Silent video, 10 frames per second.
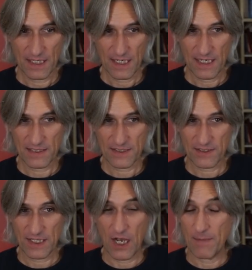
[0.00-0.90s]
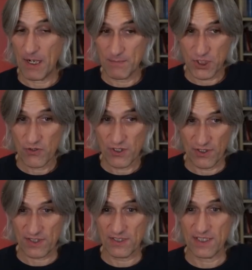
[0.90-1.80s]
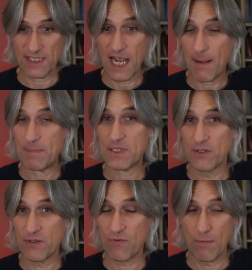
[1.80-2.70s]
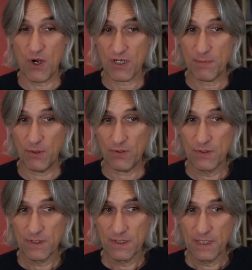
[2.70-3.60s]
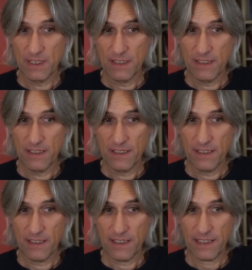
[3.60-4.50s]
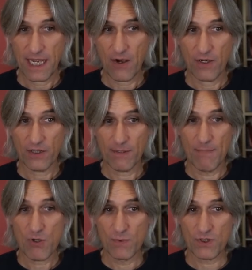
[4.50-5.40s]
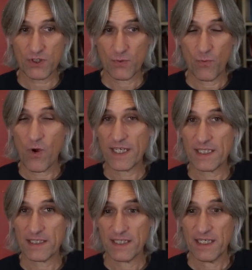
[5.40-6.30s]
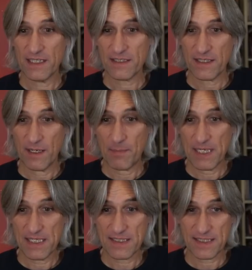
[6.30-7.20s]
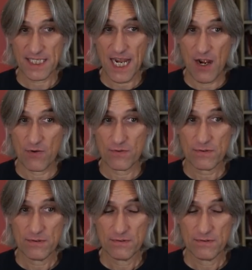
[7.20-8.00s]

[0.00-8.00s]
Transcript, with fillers: And I'm showing you this because it's absolutely remarkable. Now, at the moment, white is a piece down.